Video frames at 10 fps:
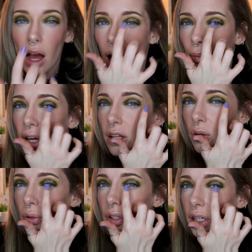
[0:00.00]
I'm gonna
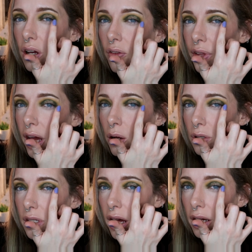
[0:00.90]
go in like on the
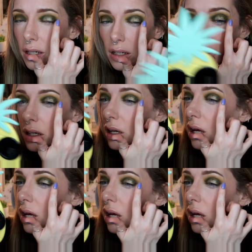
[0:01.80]
outside